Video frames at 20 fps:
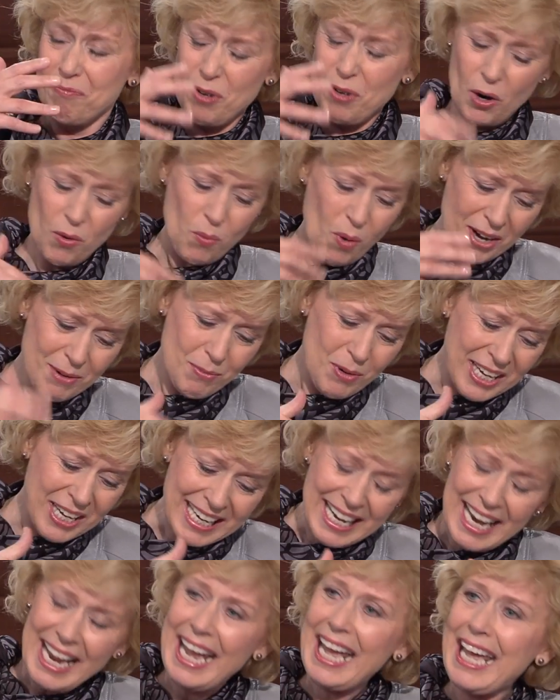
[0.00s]
or 1 we
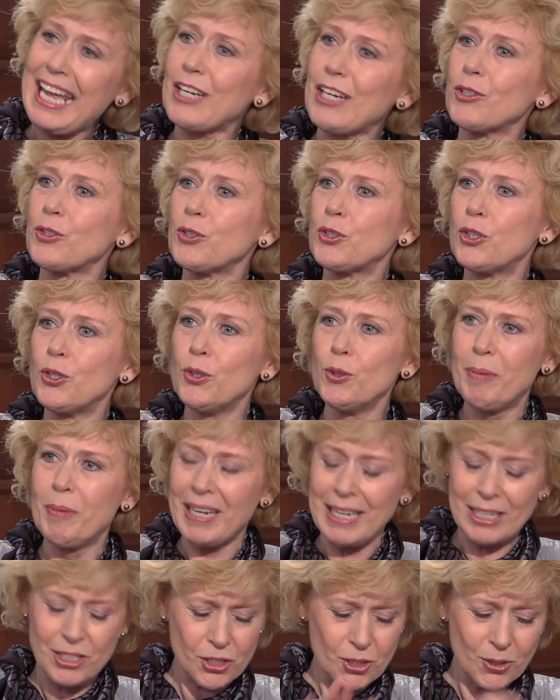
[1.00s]
can handle, 2
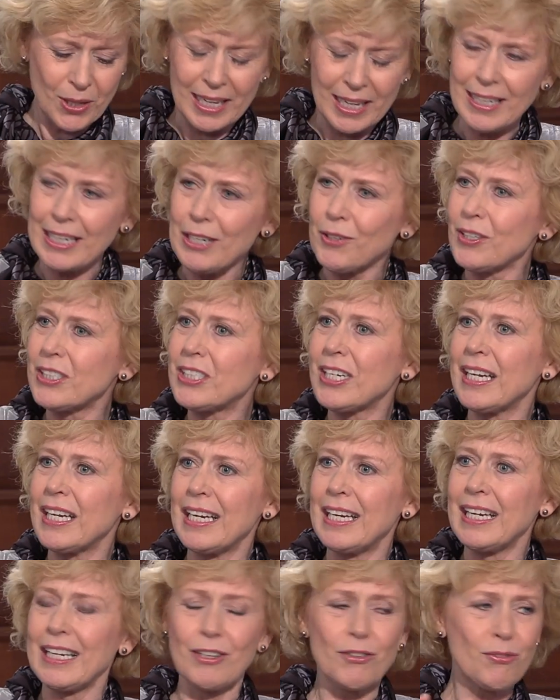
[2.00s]
begins to get
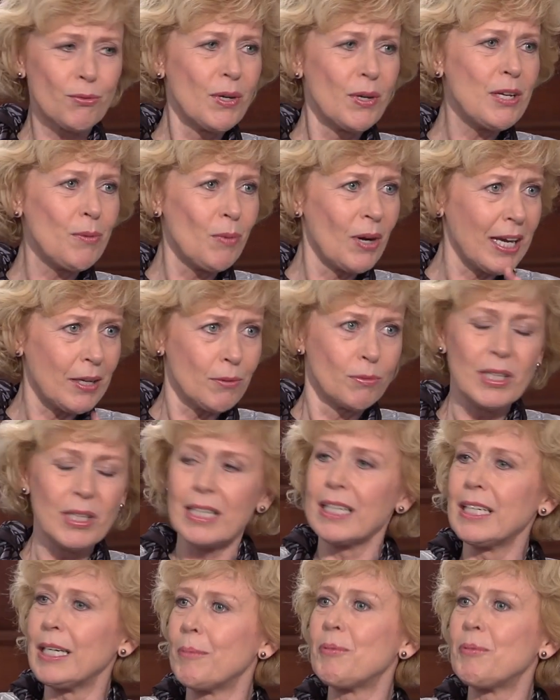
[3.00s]
irritating, 3 we get really